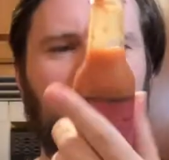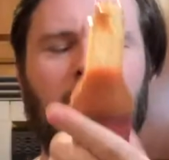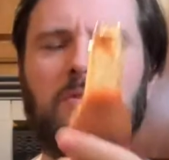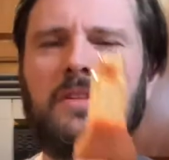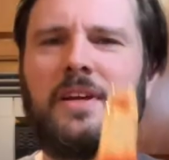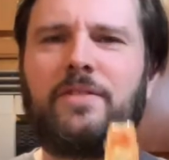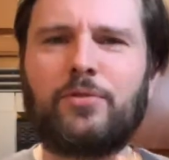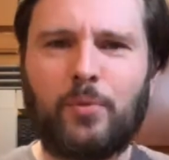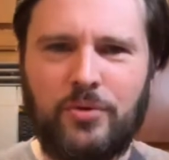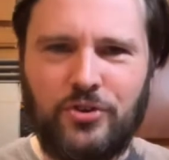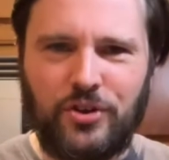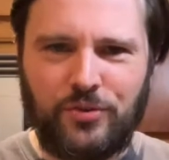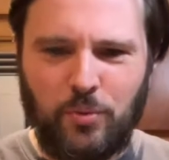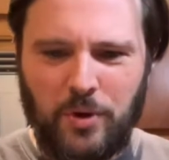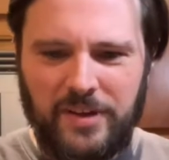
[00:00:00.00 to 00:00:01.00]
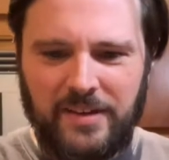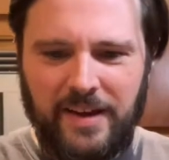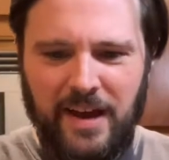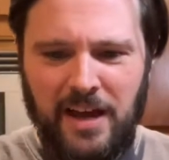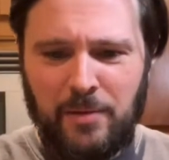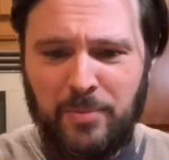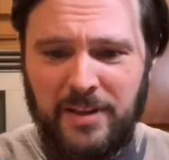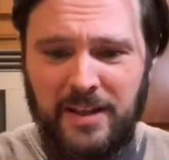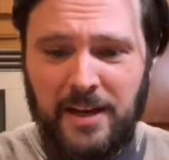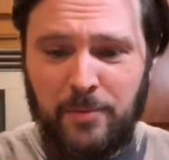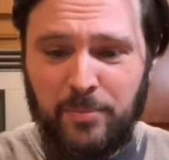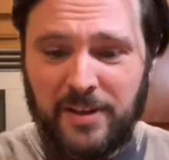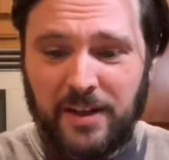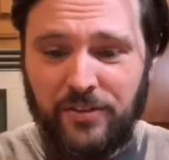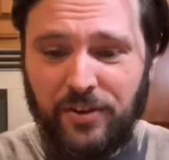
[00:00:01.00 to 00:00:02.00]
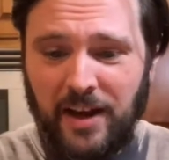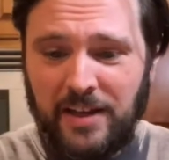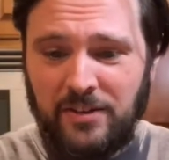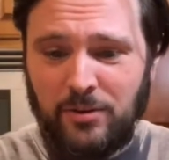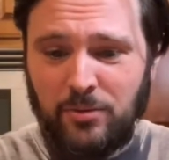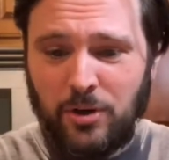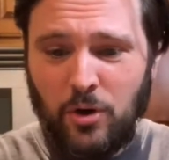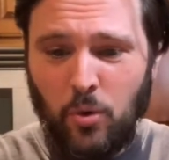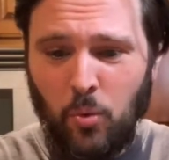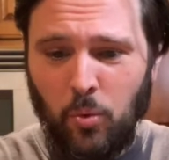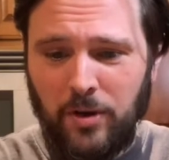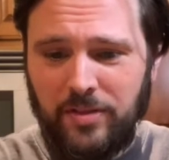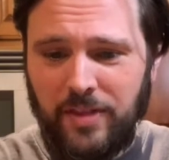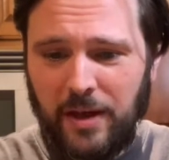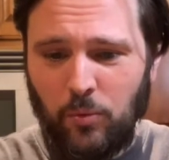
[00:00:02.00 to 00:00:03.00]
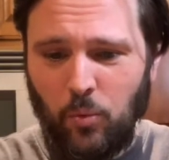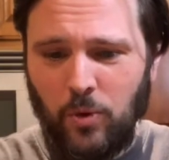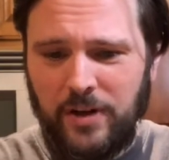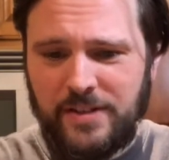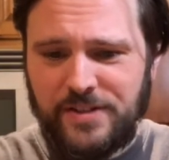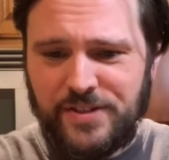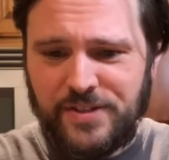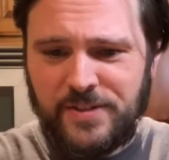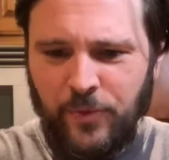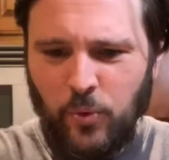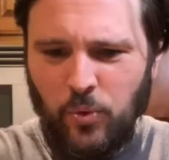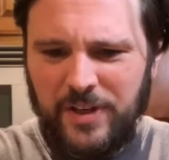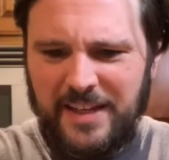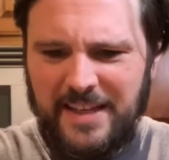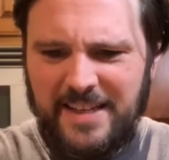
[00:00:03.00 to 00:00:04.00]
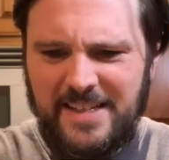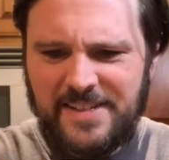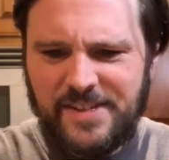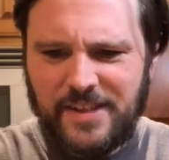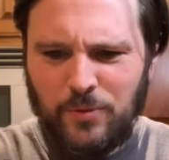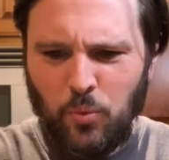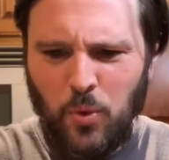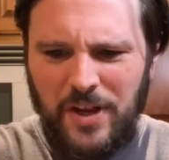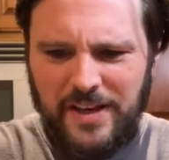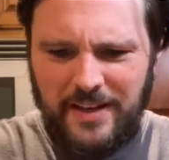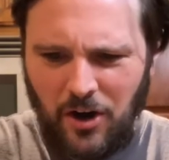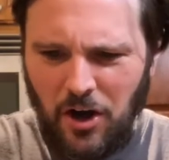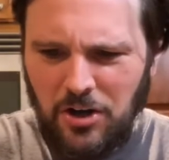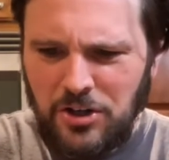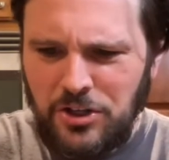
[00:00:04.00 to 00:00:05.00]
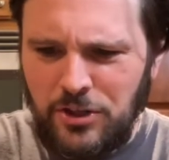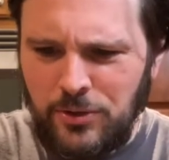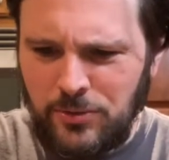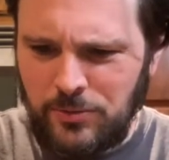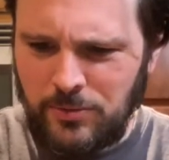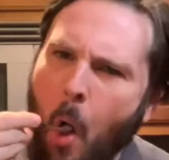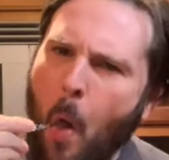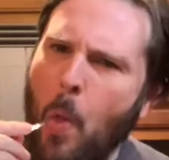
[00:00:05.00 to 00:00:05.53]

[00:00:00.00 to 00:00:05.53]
No one leaves with just one dab? Yeah, because I don't know what that was. What is, what are you?